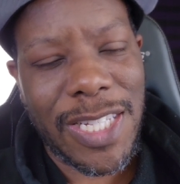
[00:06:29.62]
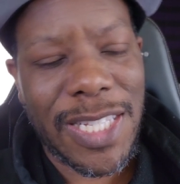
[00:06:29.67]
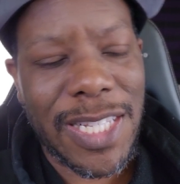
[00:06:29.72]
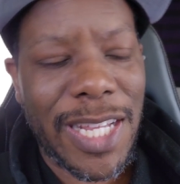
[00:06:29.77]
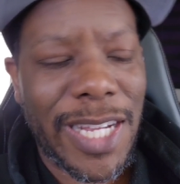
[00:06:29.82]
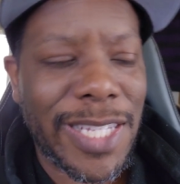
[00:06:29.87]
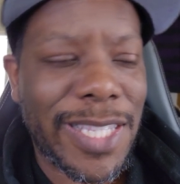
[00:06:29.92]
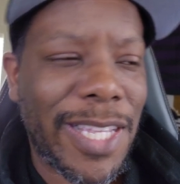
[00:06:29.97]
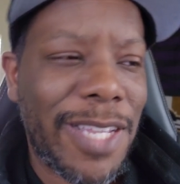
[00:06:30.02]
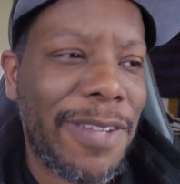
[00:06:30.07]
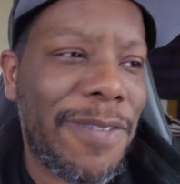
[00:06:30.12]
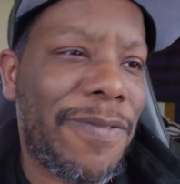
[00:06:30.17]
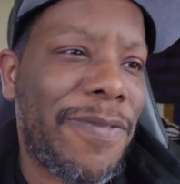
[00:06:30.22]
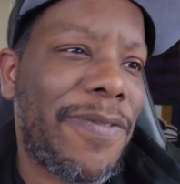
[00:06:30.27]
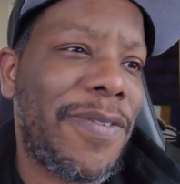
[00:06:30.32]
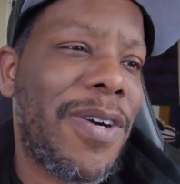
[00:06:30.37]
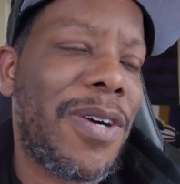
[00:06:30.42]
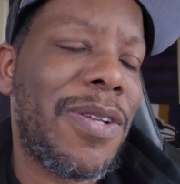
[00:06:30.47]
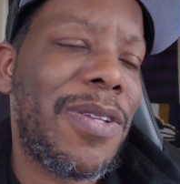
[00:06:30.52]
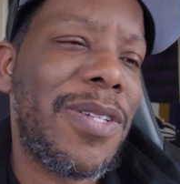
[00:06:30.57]
It's like they've
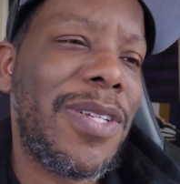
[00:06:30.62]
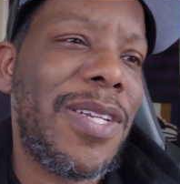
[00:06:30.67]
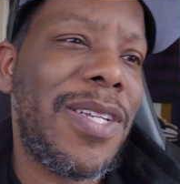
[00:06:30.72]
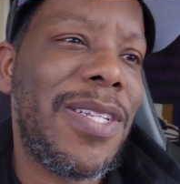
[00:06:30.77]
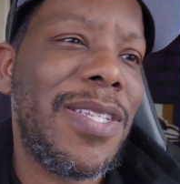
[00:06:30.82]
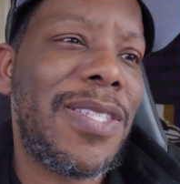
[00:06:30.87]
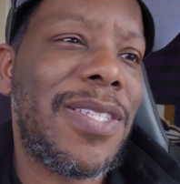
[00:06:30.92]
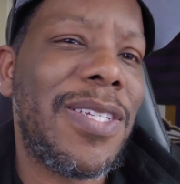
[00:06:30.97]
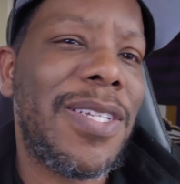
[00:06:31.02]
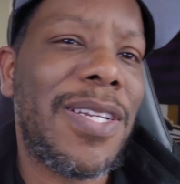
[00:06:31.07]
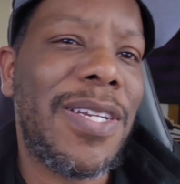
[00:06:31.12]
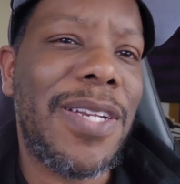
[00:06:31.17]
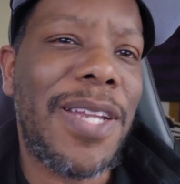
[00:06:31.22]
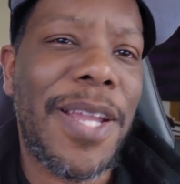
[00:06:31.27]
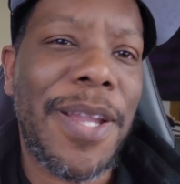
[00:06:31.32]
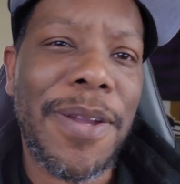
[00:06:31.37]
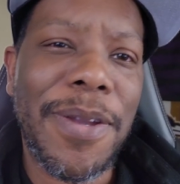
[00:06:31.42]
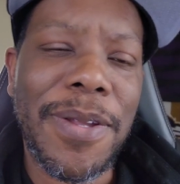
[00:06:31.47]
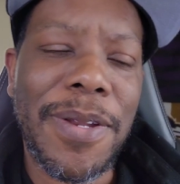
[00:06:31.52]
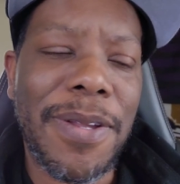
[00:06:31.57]
fallen into the
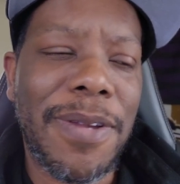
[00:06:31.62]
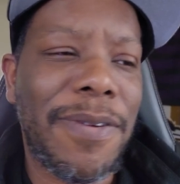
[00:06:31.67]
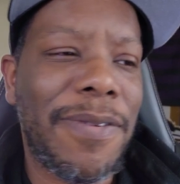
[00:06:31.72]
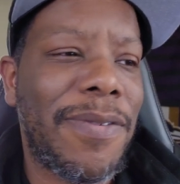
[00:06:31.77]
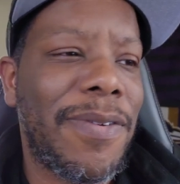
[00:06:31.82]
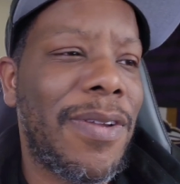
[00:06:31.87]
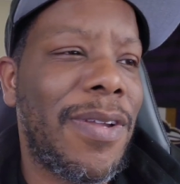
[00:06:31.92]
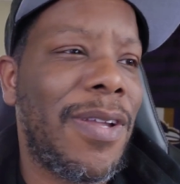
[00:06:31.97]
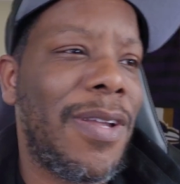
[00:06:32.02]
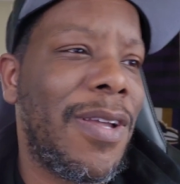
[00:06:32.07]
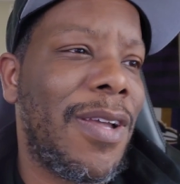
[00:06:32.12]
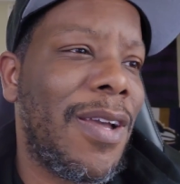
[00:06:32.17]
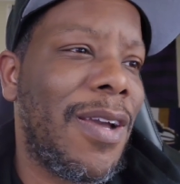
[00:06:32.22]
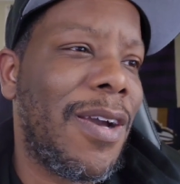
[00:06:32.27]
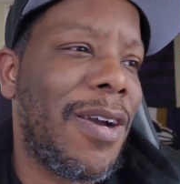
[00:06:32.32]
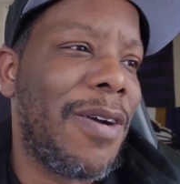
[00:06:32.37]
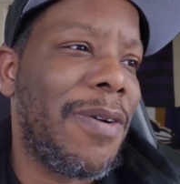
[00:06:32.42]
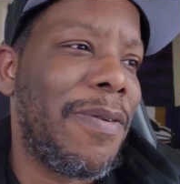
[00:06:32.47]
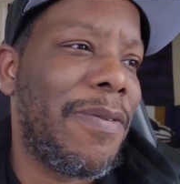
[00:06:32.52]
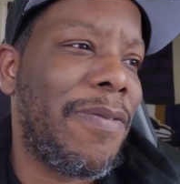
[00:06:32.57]
narrative
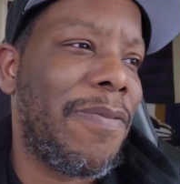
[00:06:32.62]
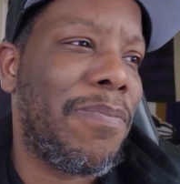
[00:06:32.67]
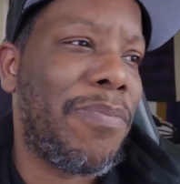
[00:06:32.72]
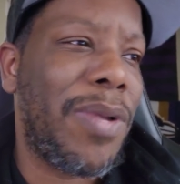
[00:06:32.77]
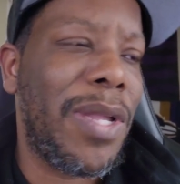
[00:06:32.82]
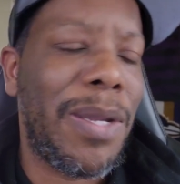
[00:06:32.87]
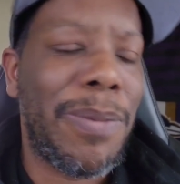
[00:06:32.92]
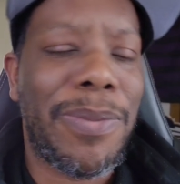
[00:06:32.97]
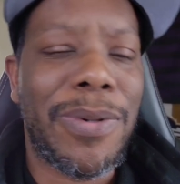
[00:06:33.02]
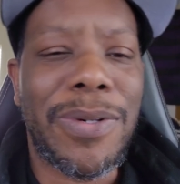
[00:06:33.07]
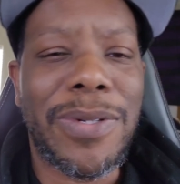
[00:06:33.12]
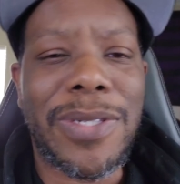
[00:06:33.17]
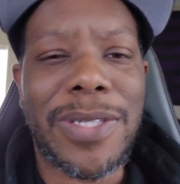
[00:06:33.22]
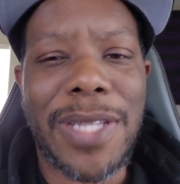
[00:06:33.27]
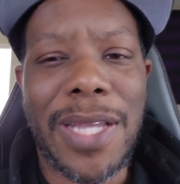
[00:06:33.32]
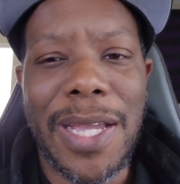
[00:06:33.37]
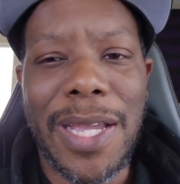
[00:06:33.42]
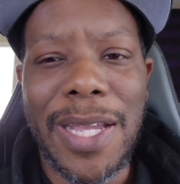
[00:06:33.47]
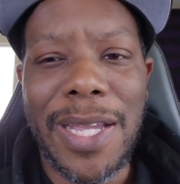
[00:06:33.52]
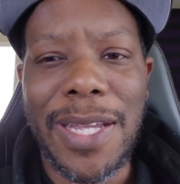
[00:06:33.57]
of people
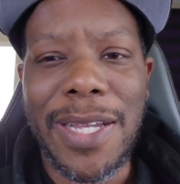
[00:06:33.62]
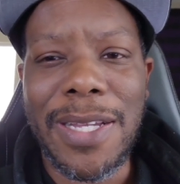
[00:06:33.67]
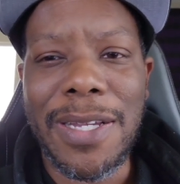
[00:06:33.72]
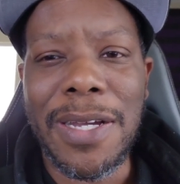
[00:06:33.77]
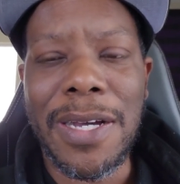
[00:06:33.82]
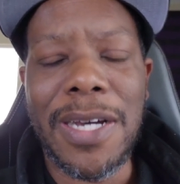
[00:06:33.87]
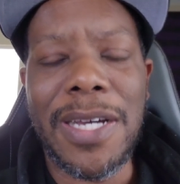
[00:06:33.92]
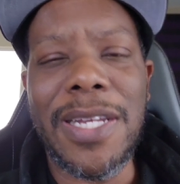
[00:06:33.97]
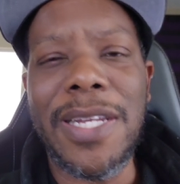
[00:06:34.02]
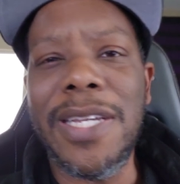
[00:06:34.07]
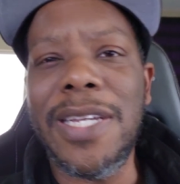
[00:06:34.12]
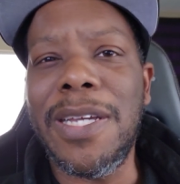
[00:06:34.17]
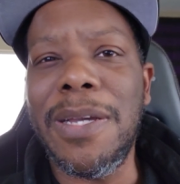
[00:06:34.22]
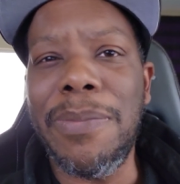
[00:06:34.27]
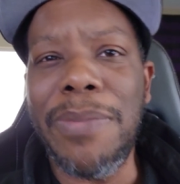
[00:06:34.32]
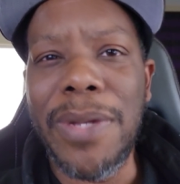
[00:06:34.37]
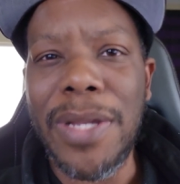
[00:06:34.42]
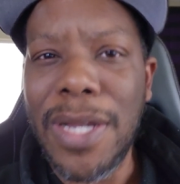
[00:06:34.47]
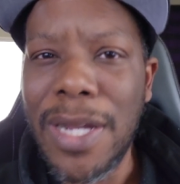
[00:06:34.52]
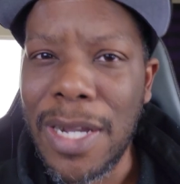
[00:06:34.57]
saying Huntley
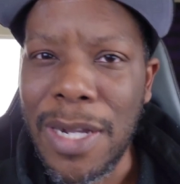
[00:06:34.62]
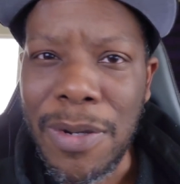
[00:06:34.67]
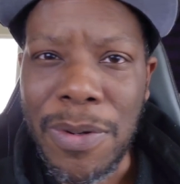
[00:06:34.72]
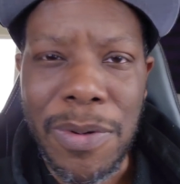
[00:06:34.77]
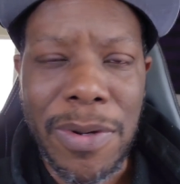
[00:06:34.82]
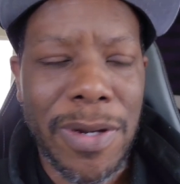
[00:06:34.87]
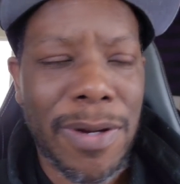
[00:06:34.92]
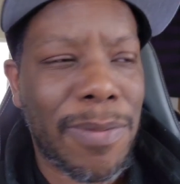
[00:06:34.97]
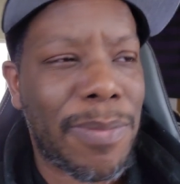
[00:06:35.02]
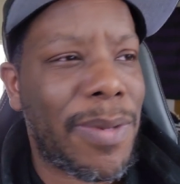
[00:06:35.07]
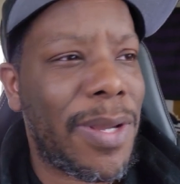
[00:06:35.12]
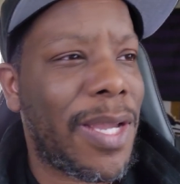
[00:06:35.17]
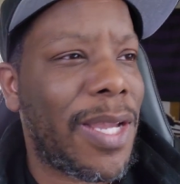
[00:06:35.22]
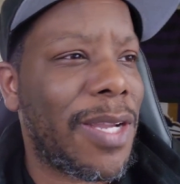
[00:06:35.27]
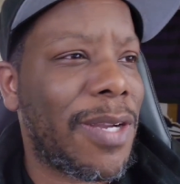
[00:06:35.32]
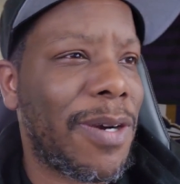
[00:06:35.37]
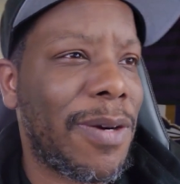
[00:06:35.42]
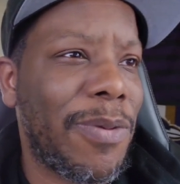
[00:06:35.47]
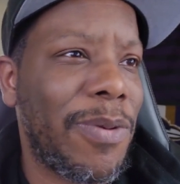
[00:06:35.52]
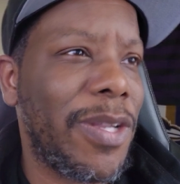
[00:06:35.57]
could be our
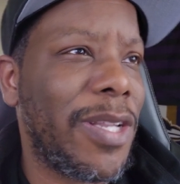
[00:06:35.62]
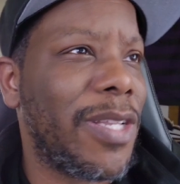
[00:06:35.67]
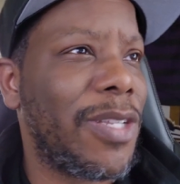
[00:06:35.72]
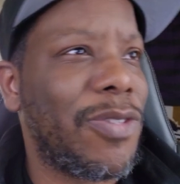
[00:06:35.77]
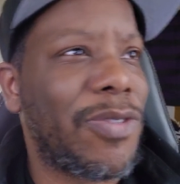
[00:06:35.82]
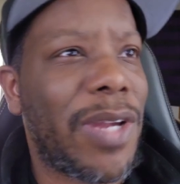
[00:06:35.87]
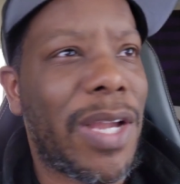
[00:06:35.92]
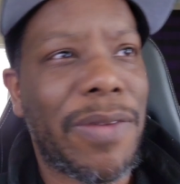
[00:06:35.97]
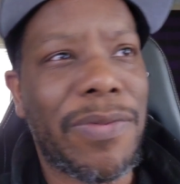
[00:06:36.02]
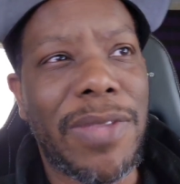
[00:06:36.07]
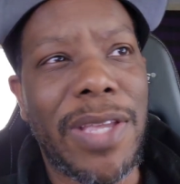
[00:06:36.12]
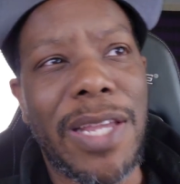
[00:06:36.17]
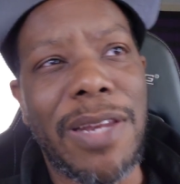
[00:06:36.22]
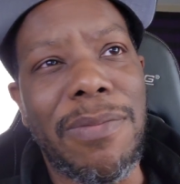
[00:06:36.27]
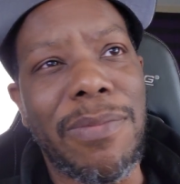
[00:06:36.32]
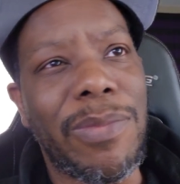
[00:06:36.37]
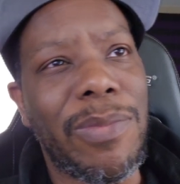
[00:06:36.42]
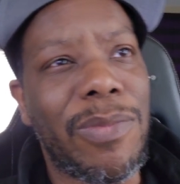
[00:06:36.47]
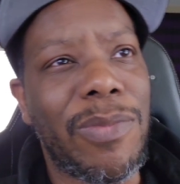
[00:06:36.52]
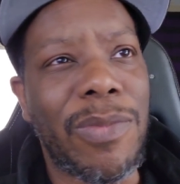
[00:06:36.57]
quarterback, or we can draft
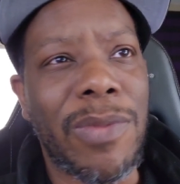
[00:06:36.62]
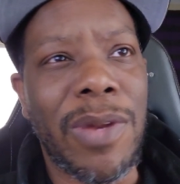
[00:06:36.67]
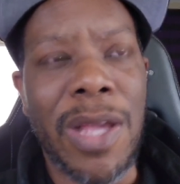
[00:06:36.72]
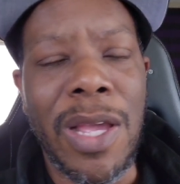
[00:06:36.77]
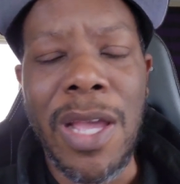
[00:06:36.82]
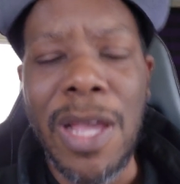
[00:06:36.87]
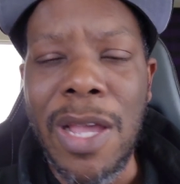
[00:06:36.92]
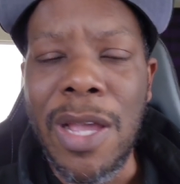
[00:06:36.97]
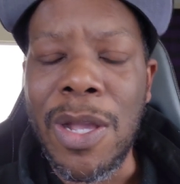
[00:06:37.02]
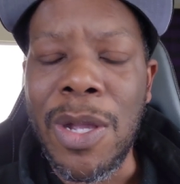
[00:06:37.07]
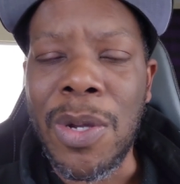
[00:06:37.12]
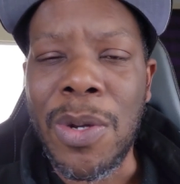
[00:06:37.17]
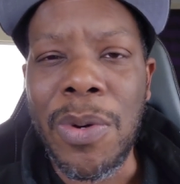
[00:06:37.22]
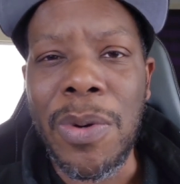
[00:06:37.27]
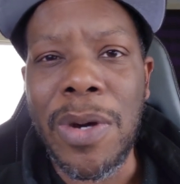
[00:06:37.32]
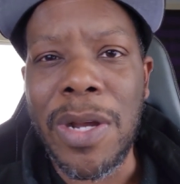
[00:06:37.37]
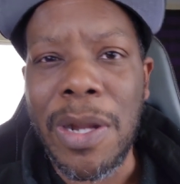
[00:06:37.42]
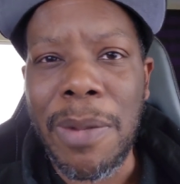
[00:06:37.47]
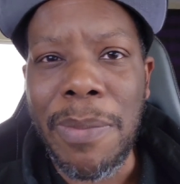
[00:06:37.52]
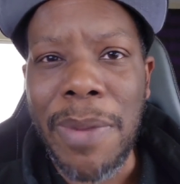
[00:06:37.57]
that
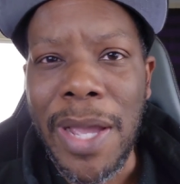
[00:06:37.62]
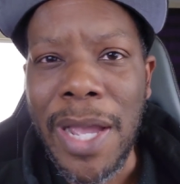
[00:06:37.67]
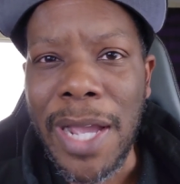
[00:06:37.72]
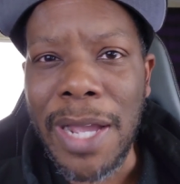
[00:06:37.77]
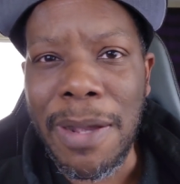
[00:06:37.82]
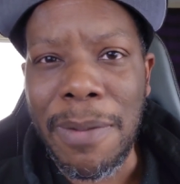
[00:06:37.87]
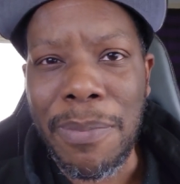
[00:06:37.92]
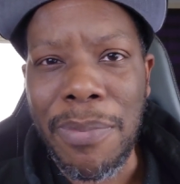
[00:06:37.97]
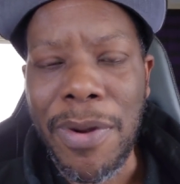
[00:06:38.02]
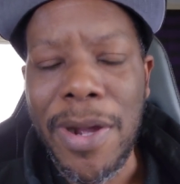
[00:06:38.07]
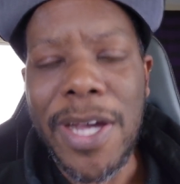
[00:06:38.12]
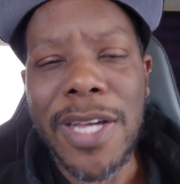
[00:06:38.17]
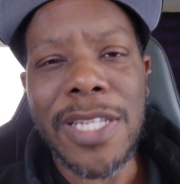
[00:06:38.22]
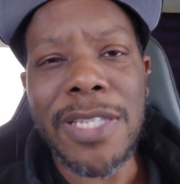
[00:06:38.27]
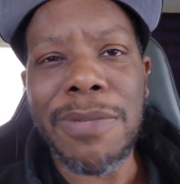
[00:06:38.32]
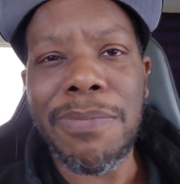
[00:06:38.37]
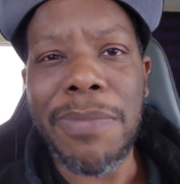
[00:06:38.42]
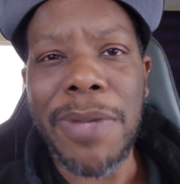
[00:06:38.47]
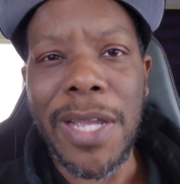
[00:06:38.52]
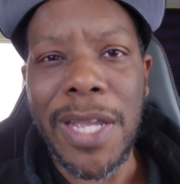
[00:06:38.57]
quarterback
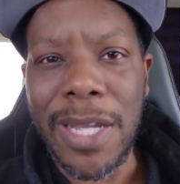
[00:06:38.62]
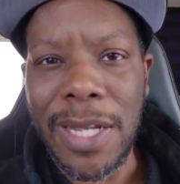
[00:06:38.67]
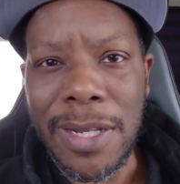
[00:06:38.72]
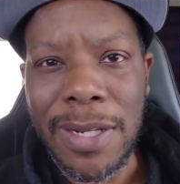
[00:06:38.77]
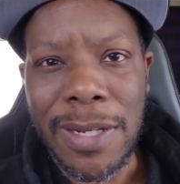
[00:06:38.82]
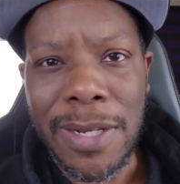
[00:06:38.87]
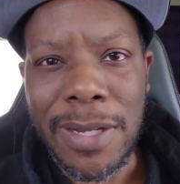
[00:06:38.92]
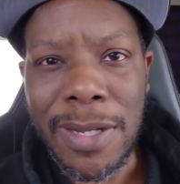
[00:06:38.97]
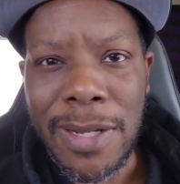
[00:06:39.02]
prospect